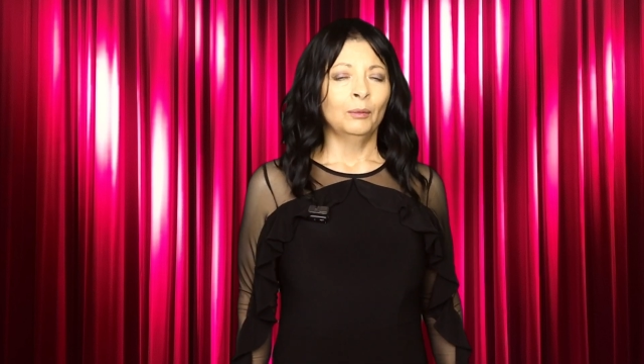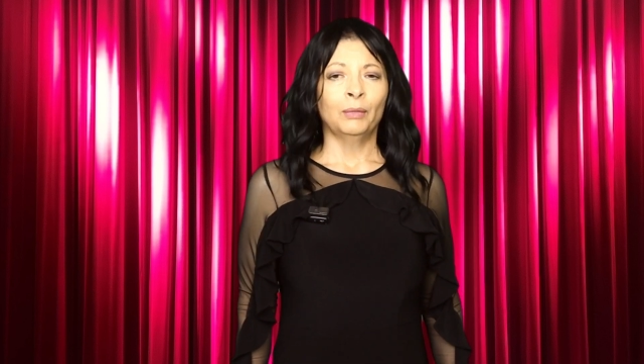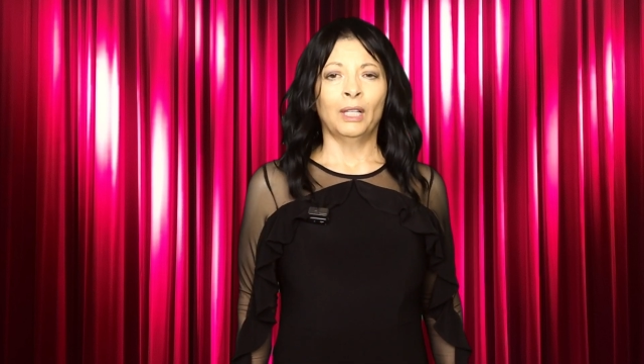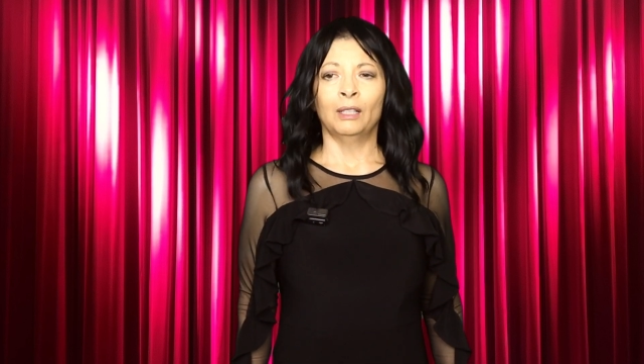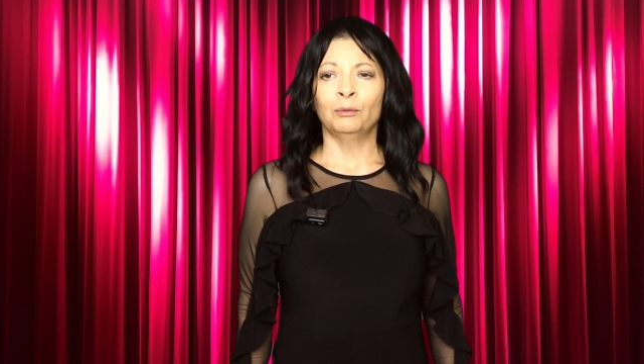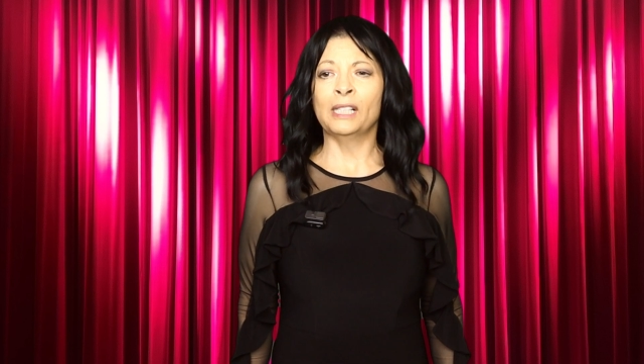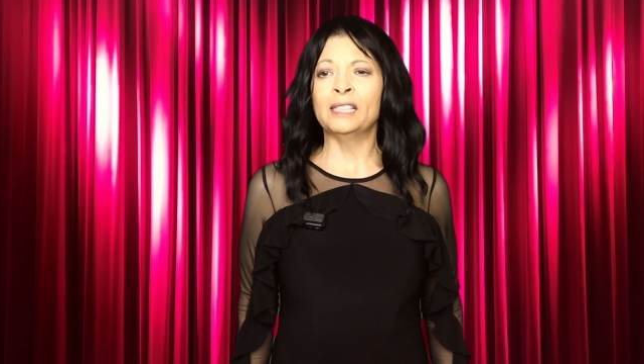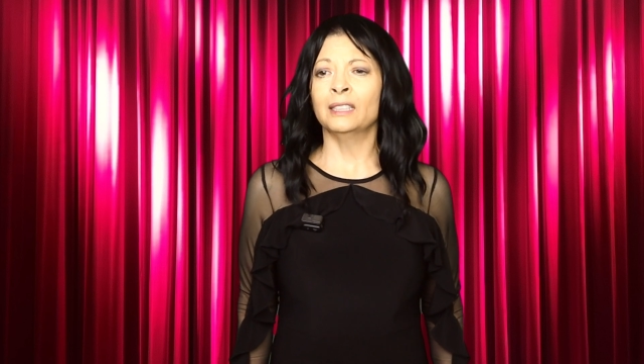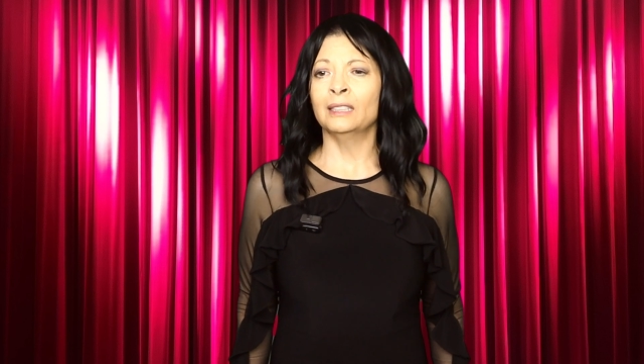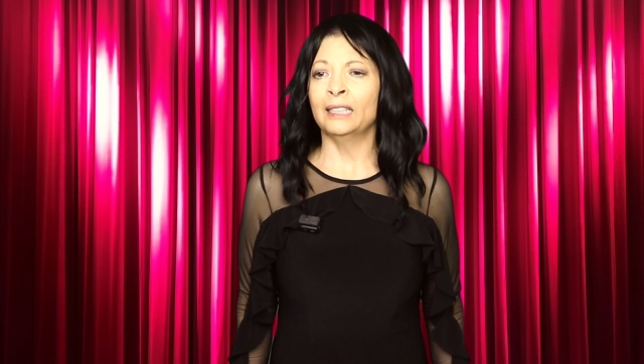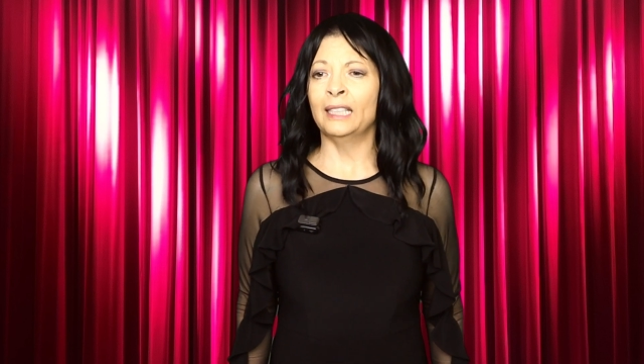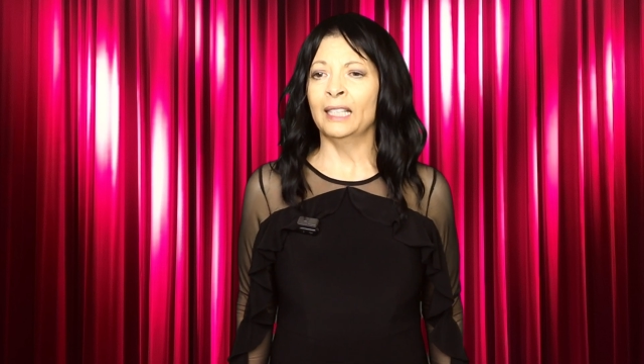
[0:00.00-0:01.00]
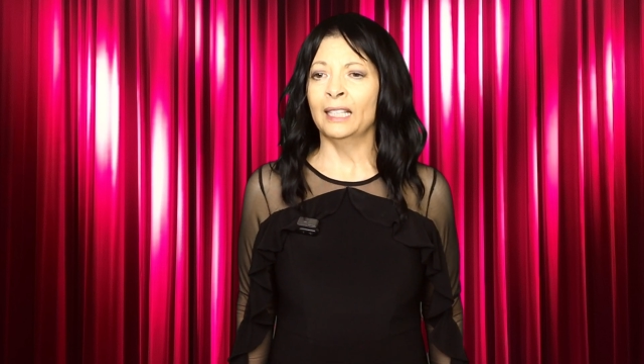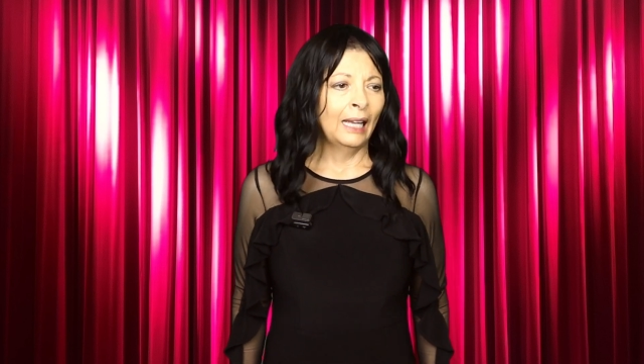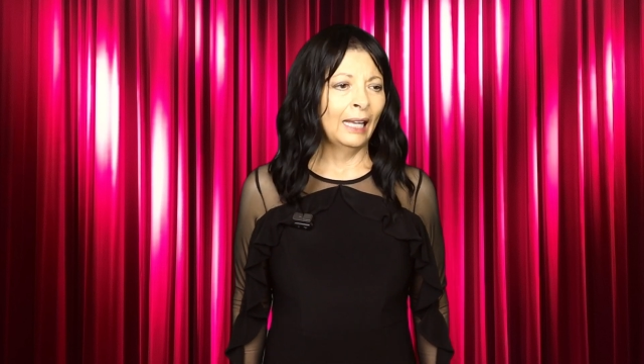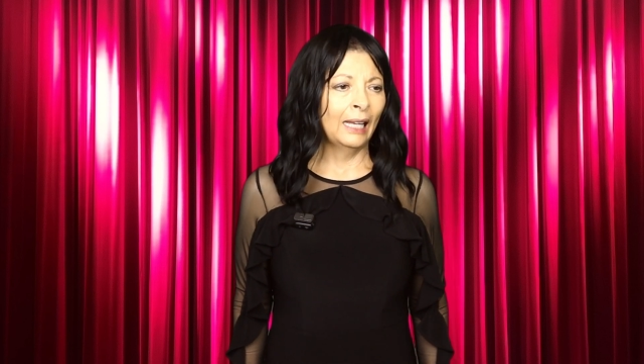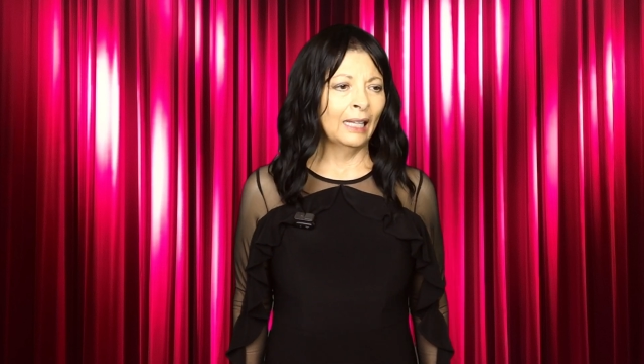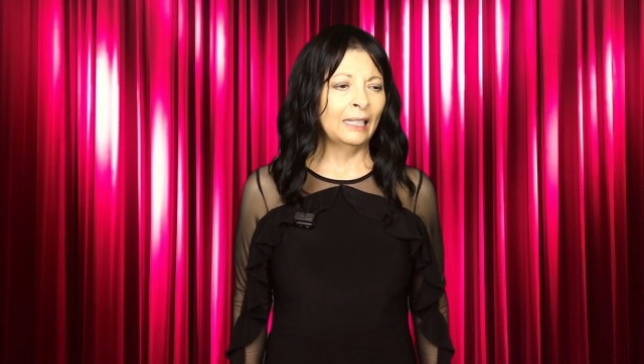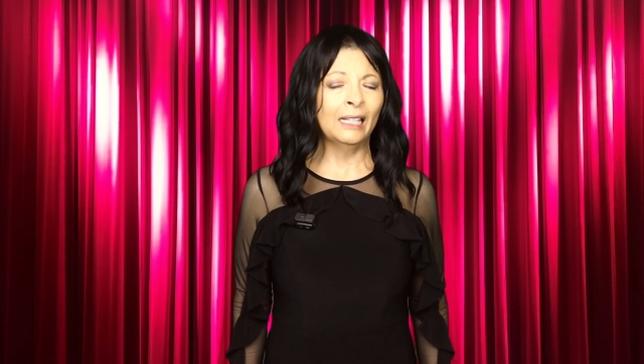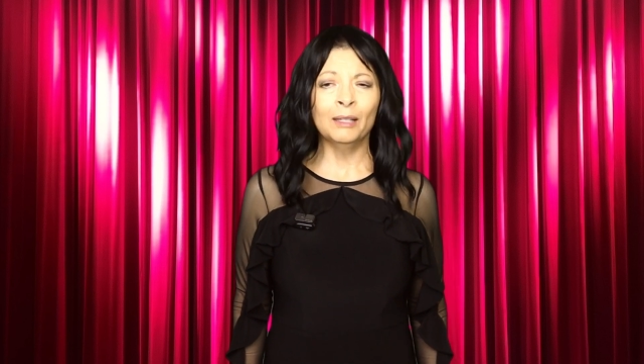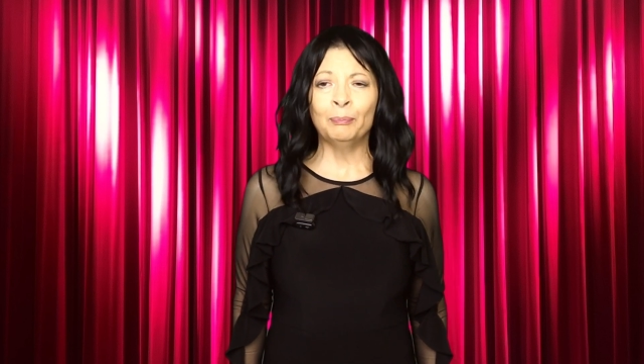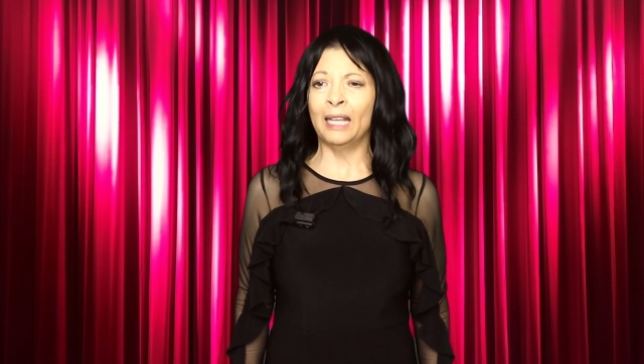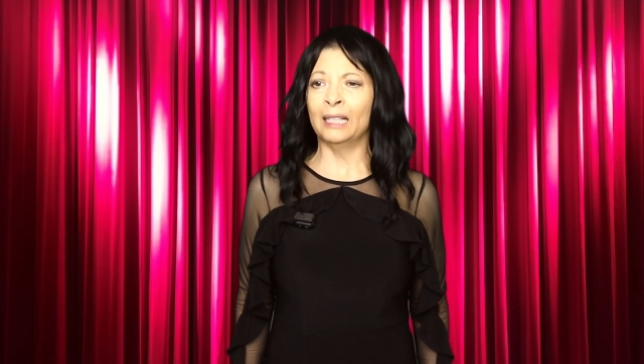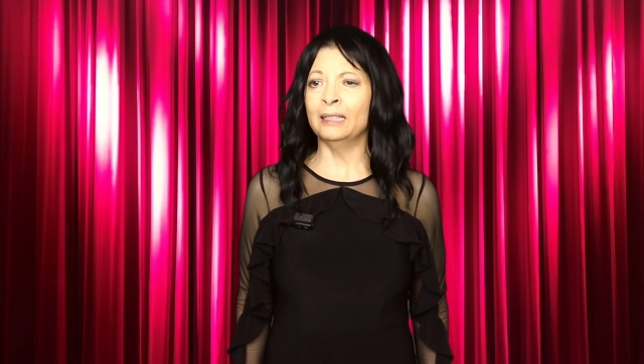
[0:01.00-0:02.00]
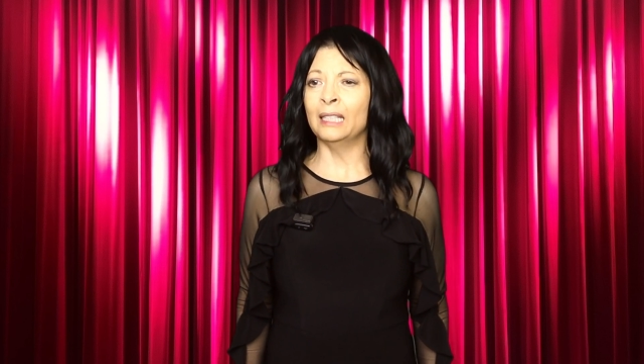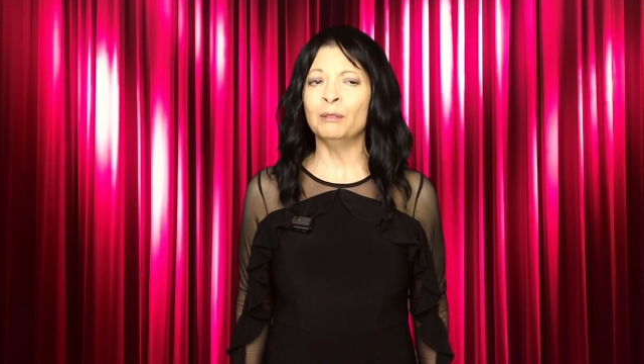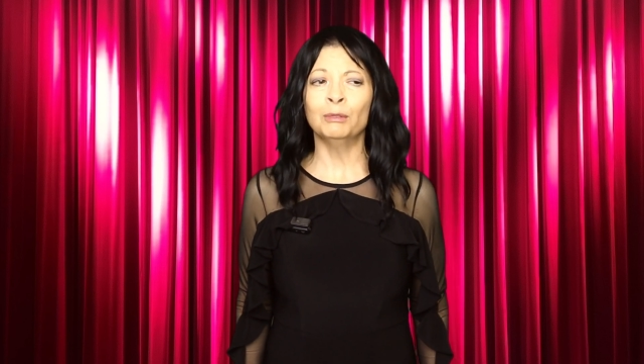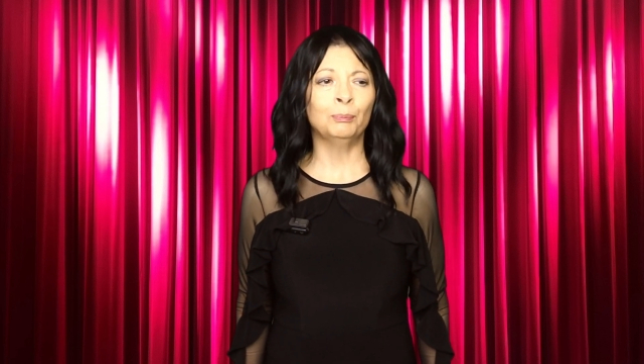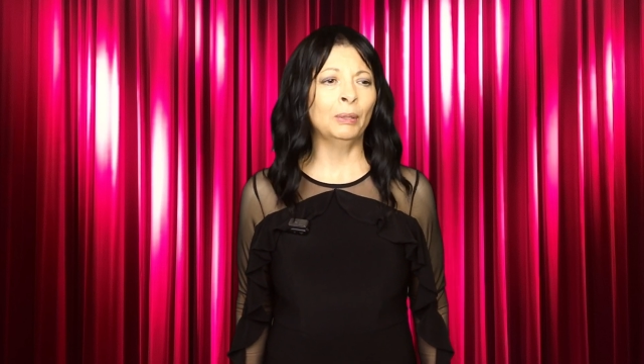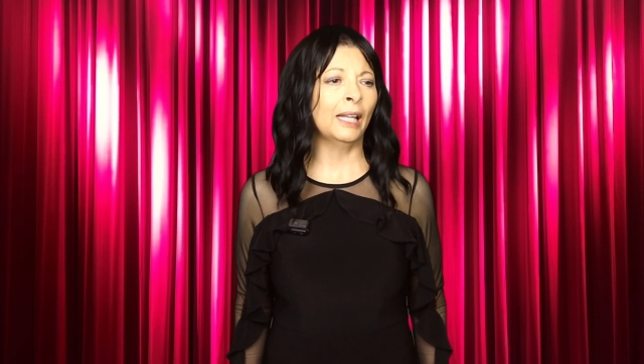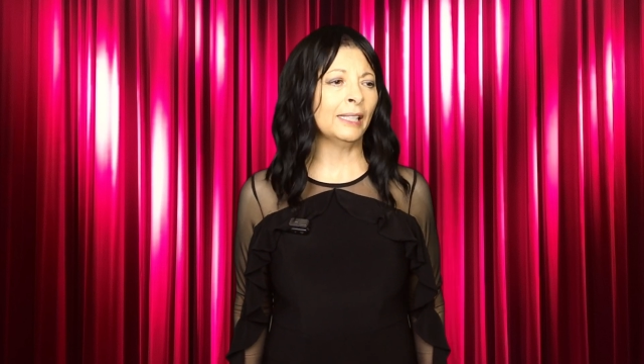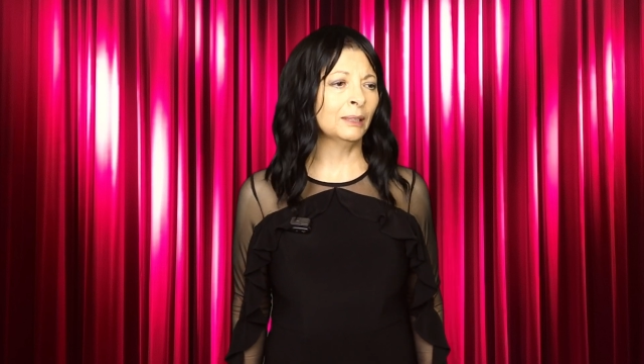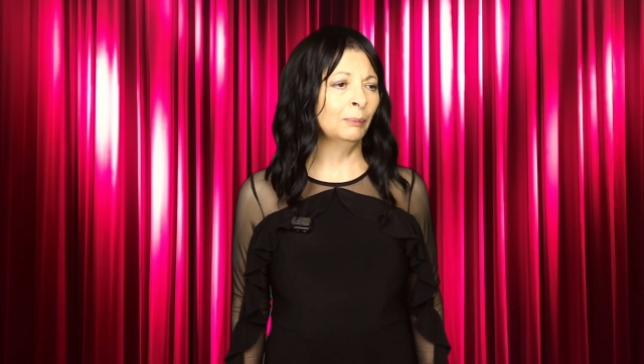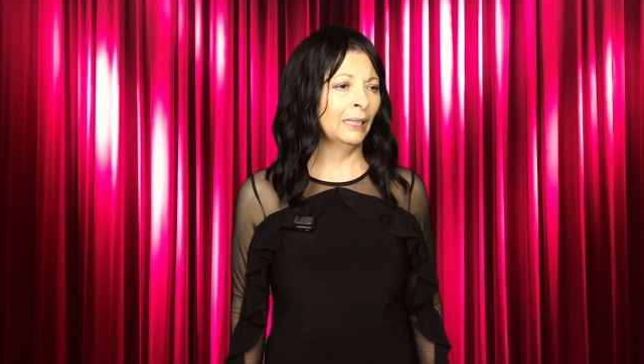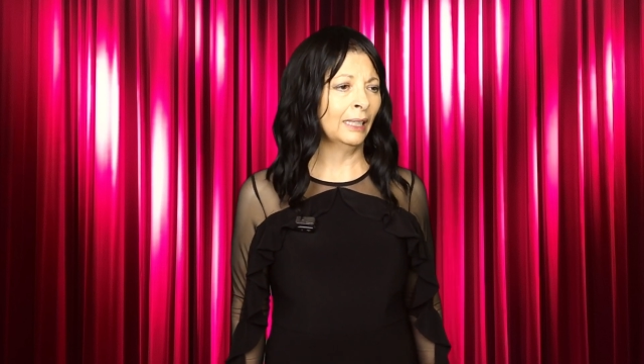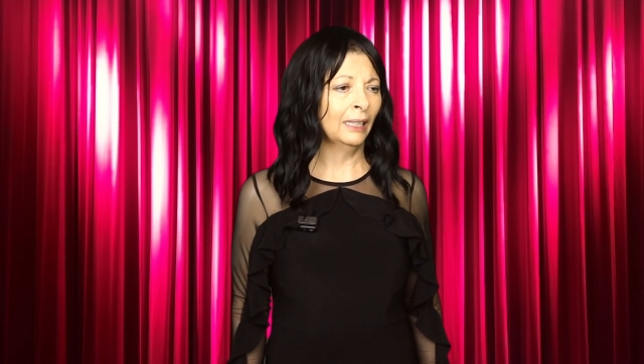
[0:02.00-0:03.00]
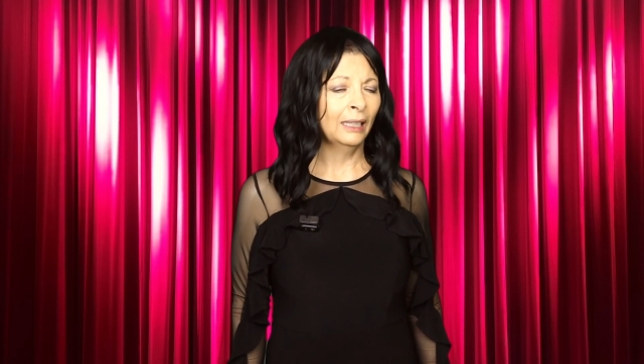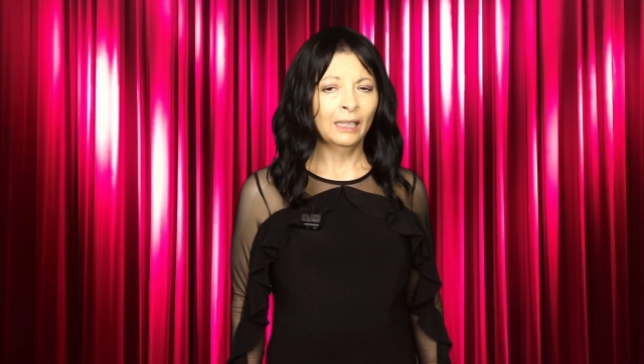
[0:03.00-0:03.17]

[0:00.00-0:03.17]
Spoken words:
But recently, I had hip and knee replacement.